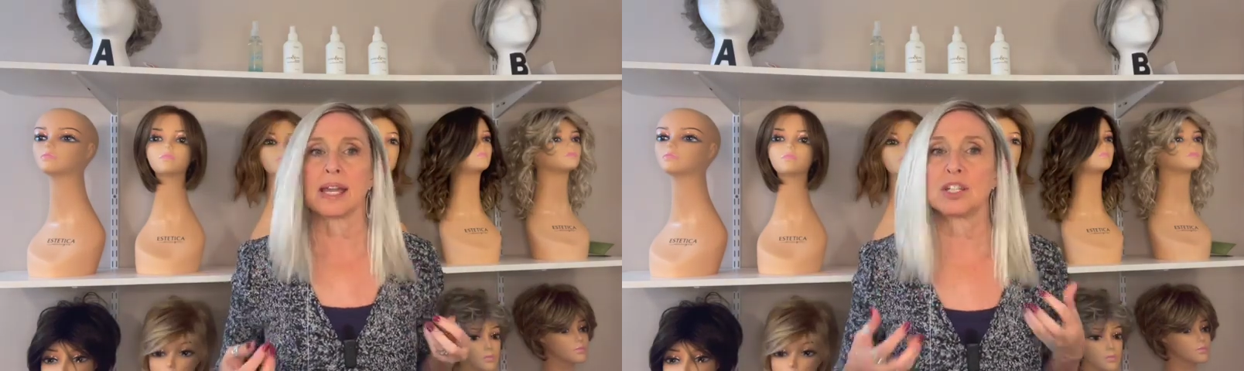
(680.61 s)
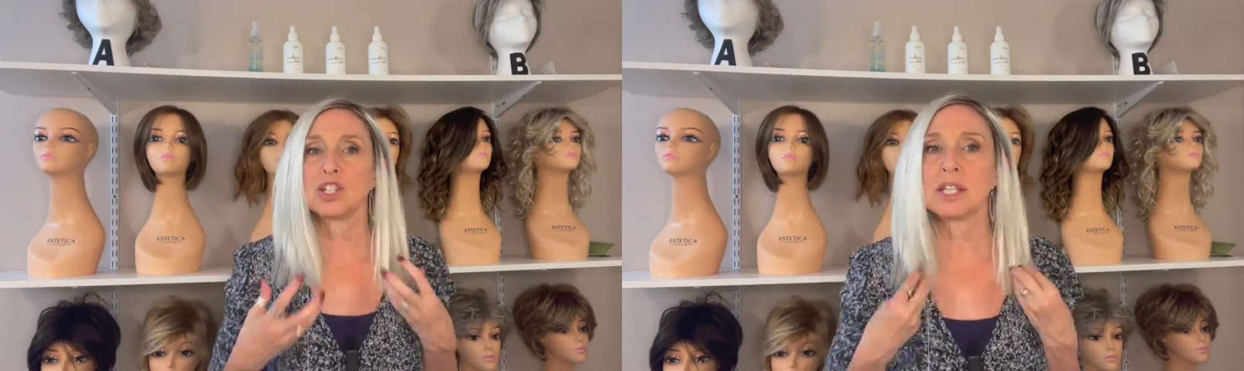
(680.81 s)

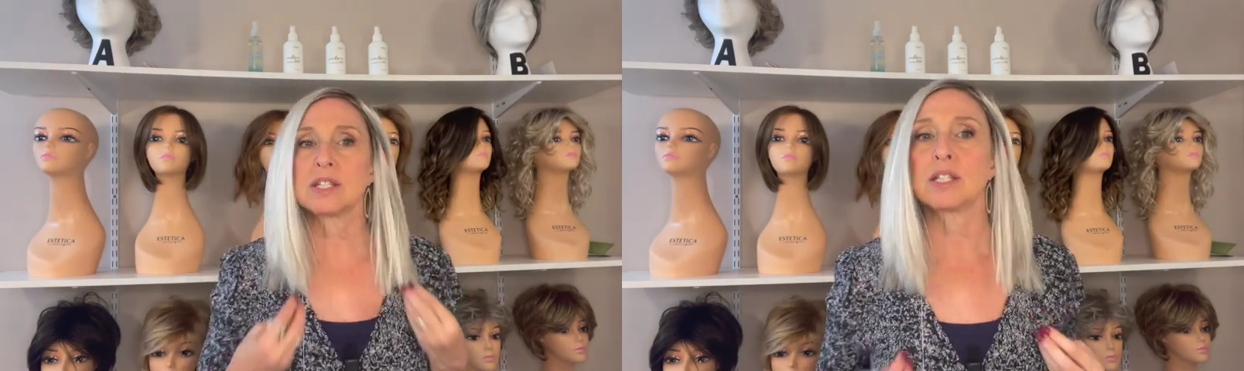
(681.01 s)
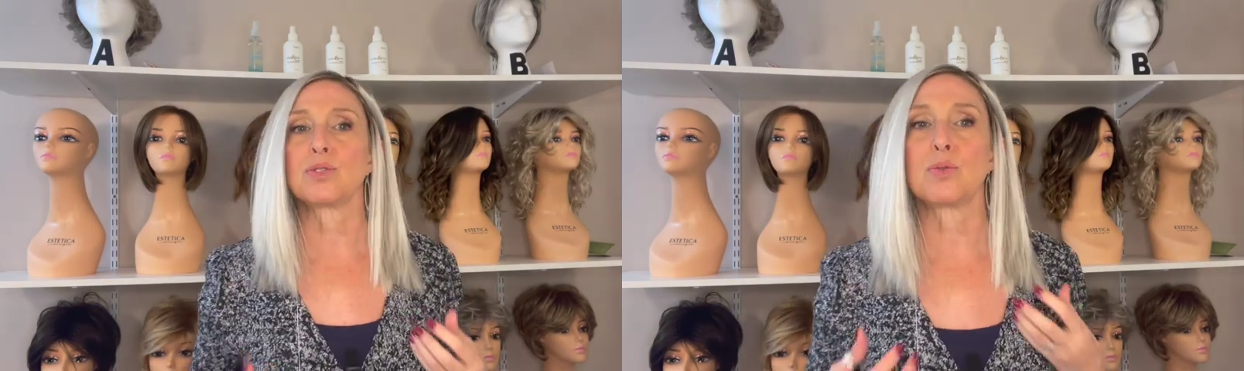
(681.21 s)
Speaker 1: And she has
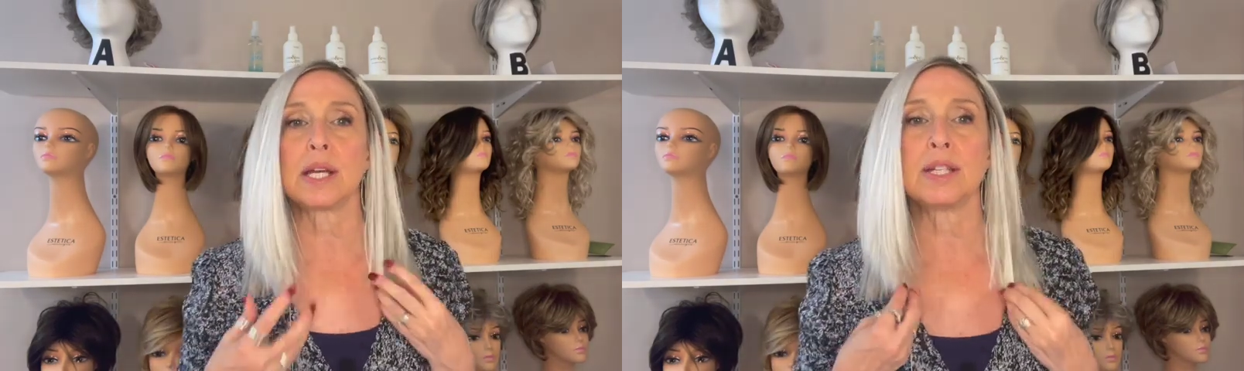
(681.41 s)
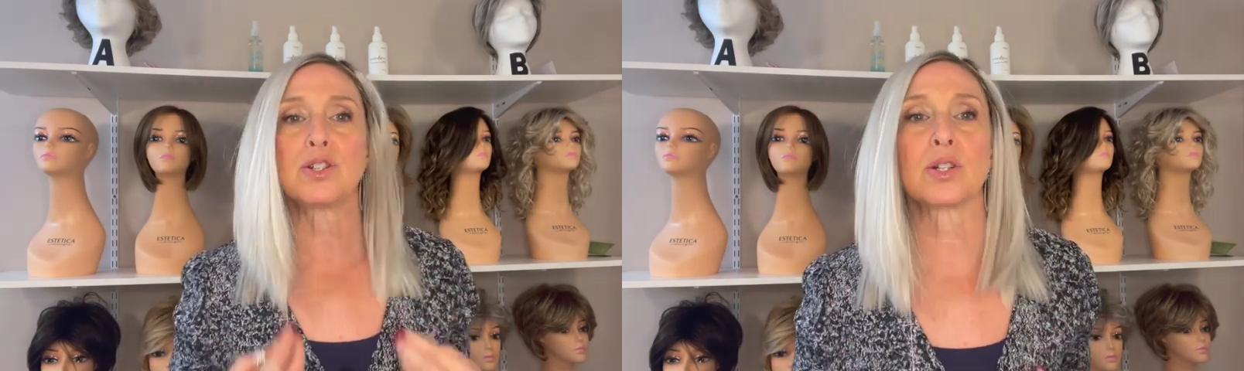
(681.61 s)
these
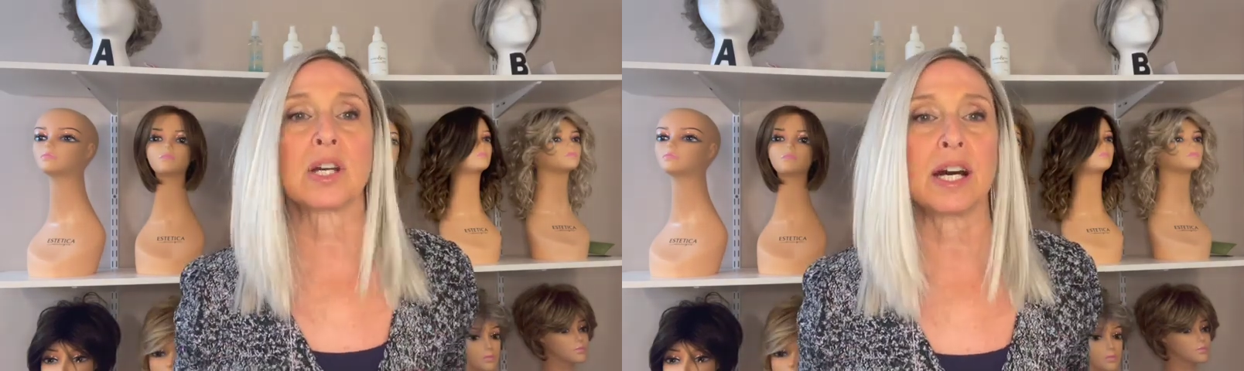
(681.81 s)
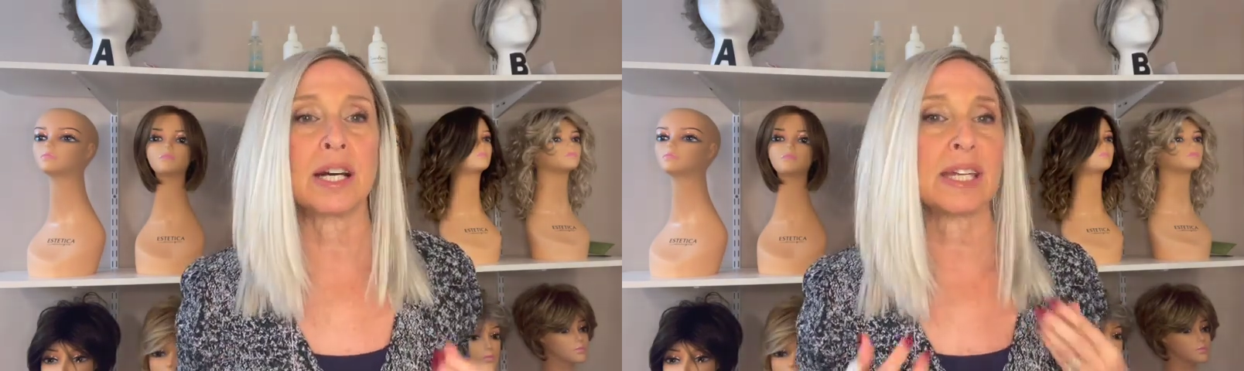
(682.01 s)
razor
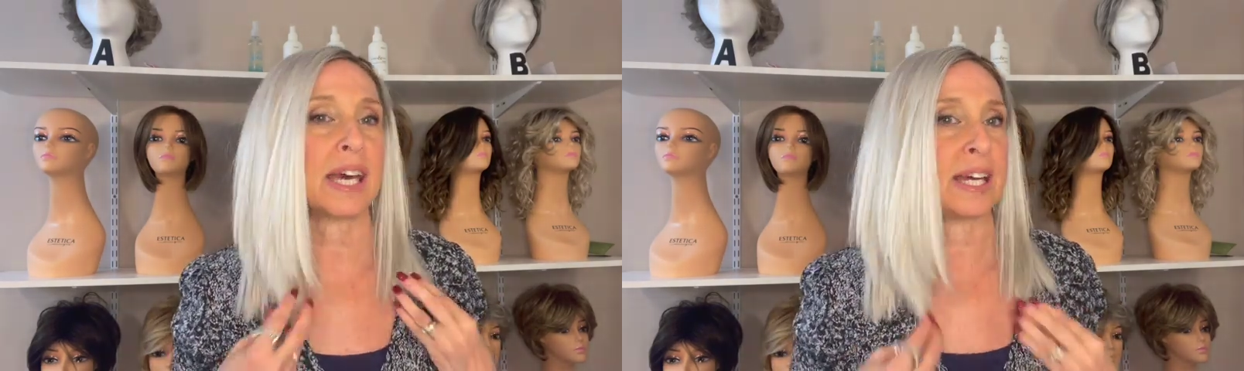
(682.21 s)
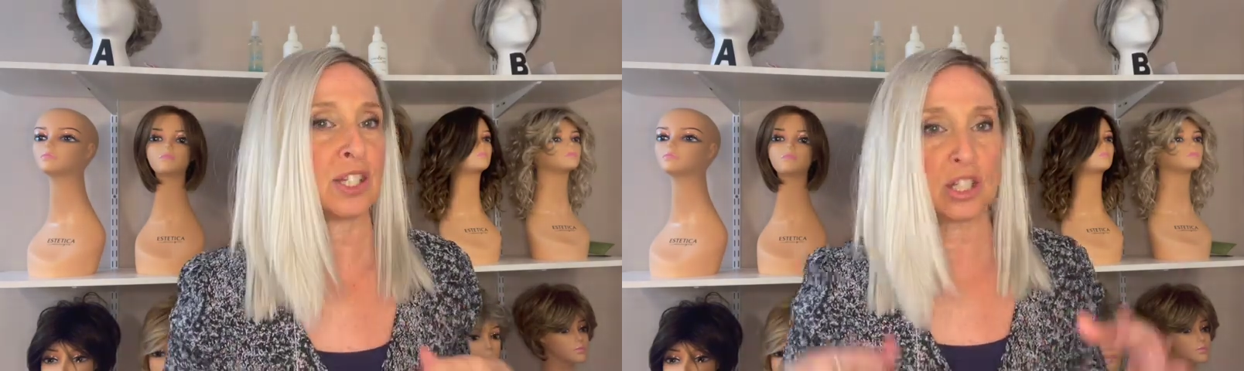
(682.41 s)
cut
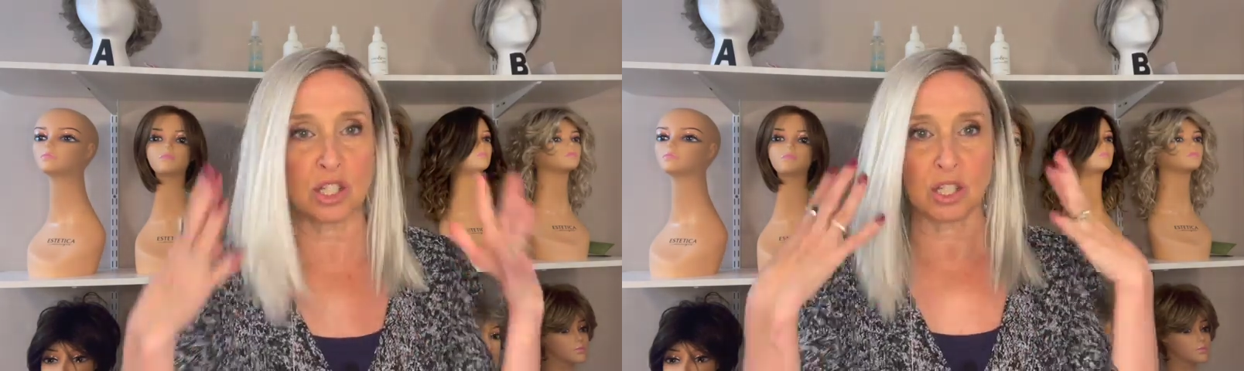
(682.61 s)
edges.